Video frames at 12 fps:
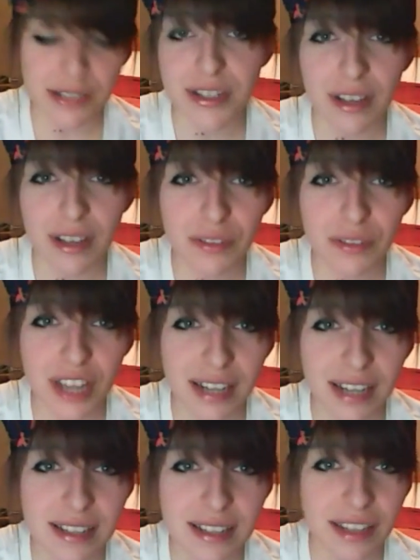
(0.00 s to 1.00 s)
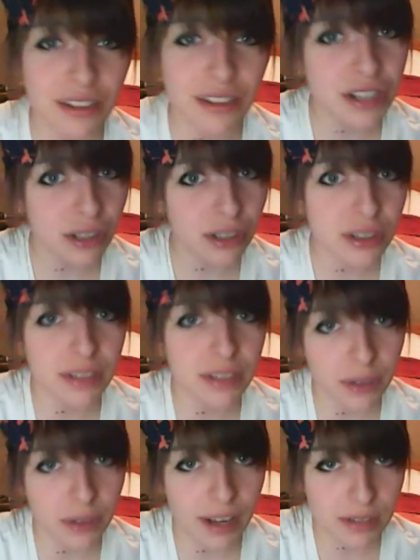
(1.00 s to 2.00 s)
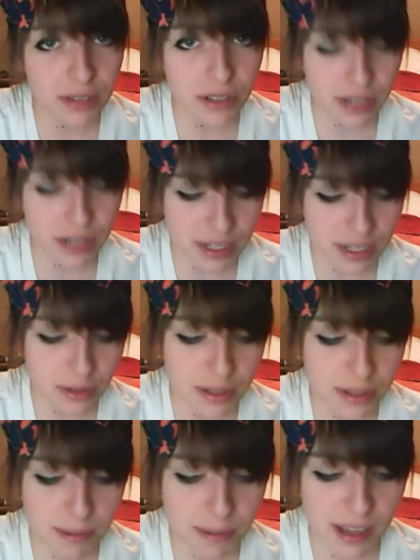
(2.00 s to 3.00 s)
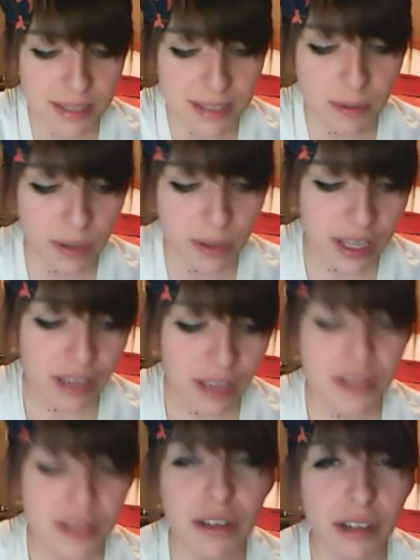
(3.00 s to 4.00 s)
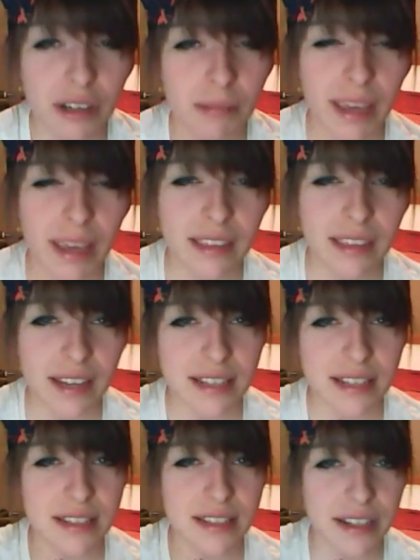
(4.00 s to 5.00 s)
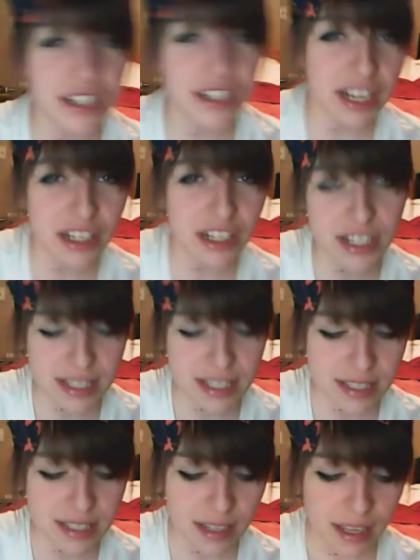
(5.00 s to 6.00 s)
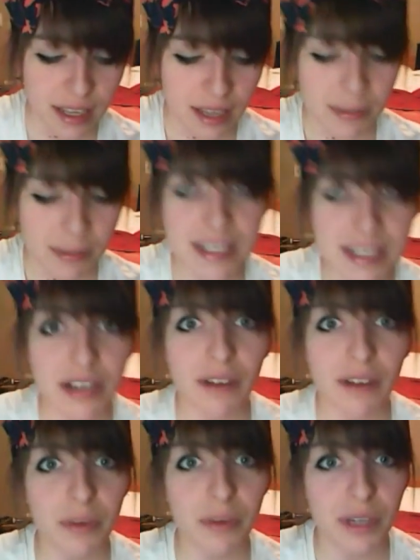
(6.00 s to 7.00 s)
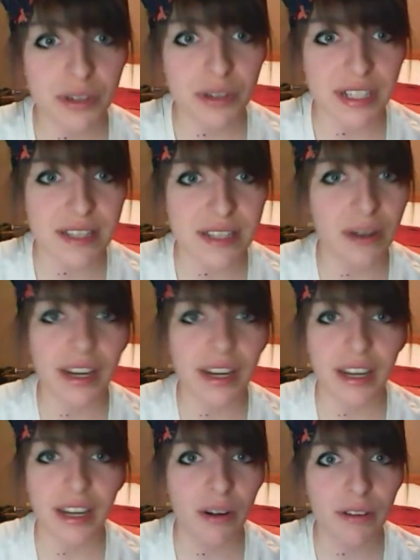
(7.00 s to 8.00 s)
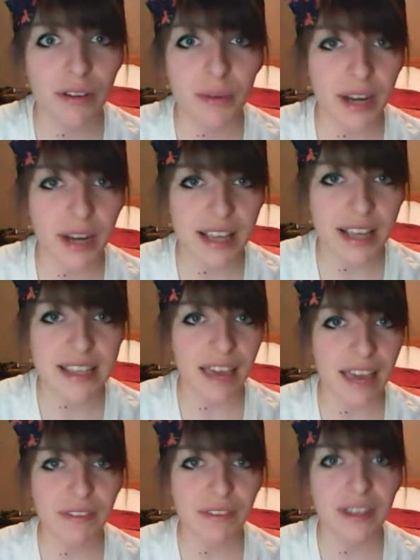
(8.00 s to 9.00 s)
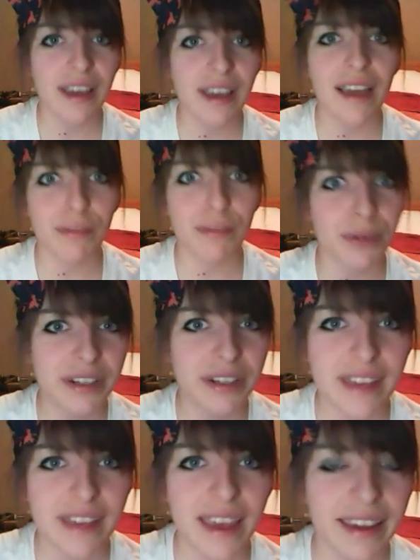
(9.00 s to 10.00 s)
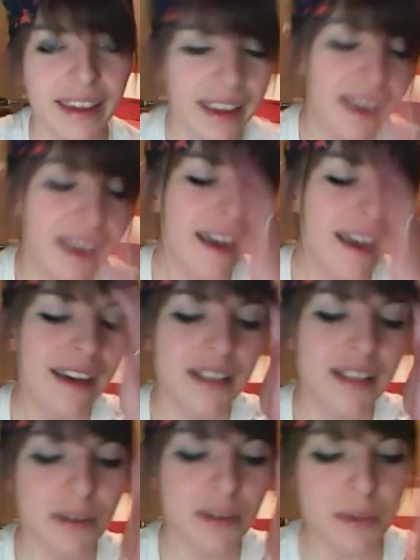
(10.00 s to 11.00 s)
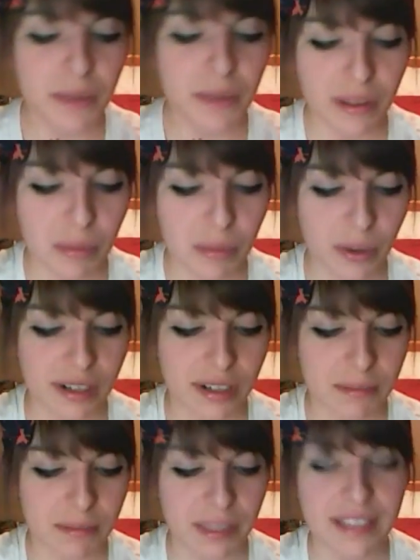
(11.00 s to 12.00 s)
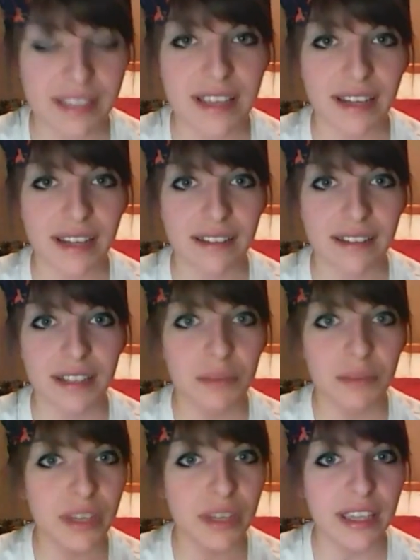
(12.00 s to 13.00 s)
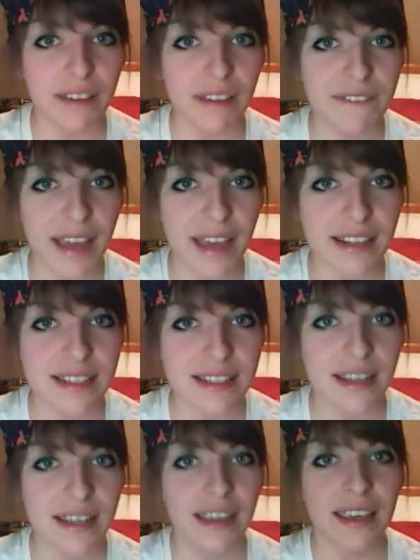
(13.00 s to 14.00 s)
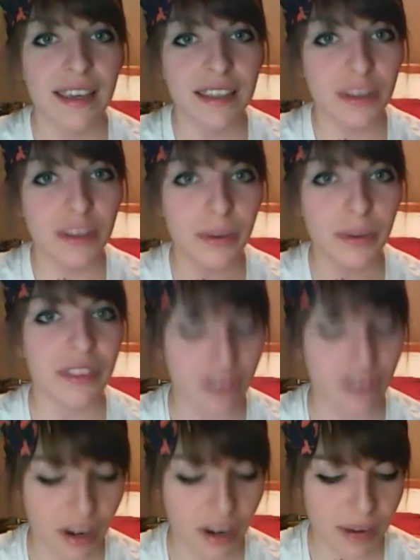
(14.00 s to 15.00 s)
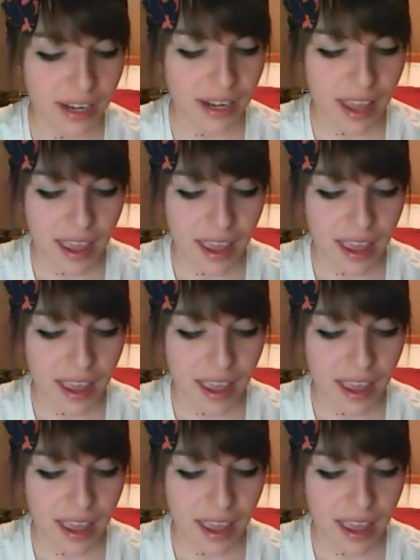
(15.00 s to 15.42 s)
yourself checked and your children, if you have children, as soon as possible so you can make the necessary changes. Because I know everyone drinks soda and I know everyone has caffeine every day. So it's really important because that can really affect you in the long run.